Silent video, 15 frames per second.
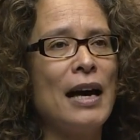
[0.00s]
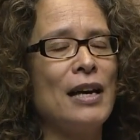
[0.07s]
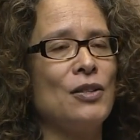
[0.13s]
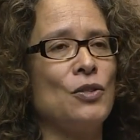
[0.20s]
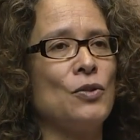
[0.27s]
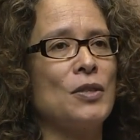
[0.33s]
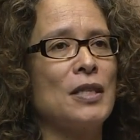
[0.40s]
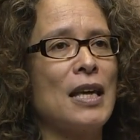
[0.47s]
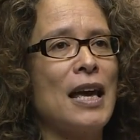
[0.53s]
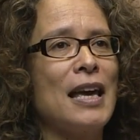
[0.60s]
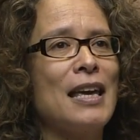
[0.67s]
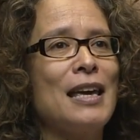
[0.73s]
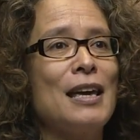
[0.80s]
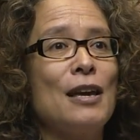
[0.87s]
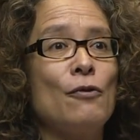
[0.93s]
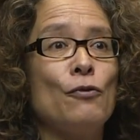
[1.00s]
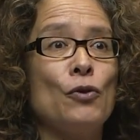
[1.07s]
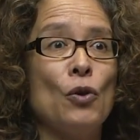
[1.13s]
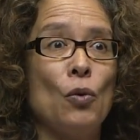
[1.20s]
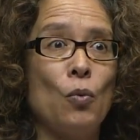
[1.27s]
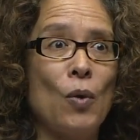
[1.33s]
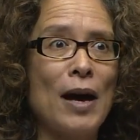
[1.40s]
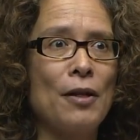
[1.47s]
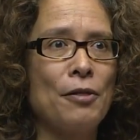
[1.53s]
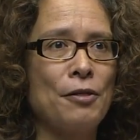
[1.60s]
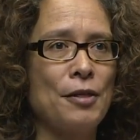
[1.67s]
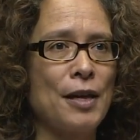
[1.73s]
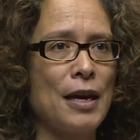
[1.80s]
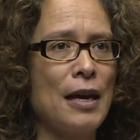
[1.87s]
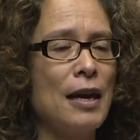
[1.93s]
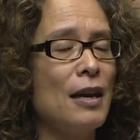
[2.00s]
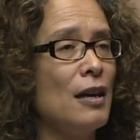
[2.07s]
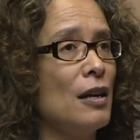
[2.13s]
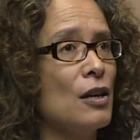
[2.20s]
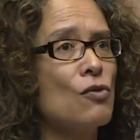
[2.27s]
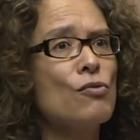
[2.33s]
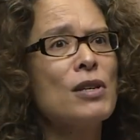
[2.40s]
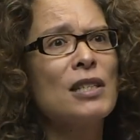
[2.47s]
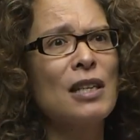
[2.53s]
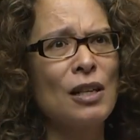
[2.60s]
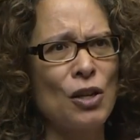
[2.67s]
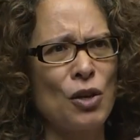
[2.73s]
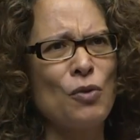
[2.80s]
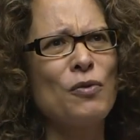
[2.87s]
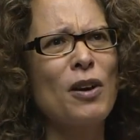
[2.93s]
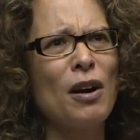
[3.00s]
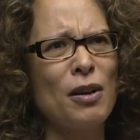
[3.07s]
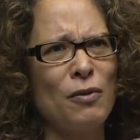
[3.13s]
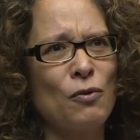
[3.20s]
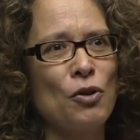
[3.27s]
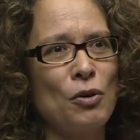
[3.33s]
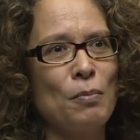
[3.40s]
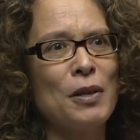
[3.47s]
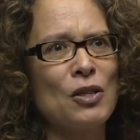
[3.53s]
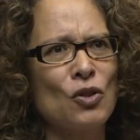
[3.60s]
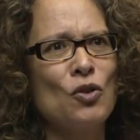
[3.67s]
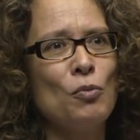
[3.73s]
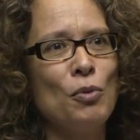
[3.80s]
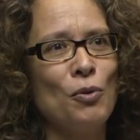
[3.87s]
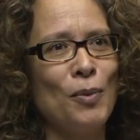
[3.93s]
As you say, if you're wealthy, and increasingly you've kind of got to be super